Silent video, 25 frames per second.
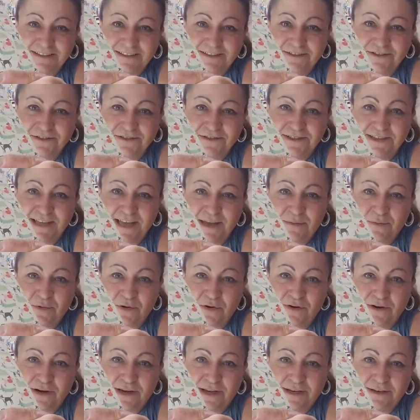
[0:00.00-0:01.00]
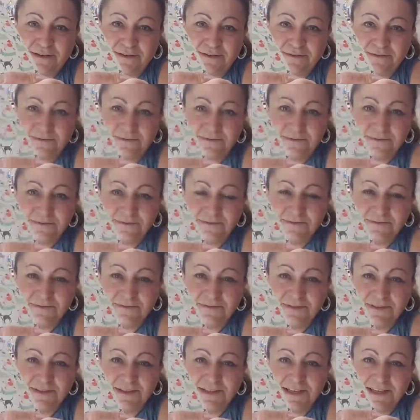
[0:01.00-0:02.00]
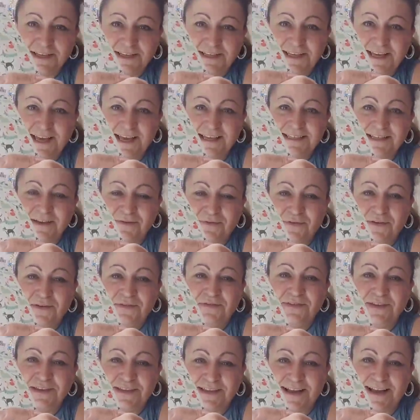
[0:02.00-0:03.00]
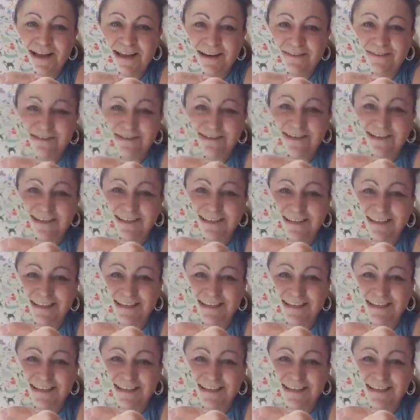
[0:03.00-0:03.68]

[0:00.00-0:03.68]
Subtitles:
Tuesday morning. Yes, the 50 diners.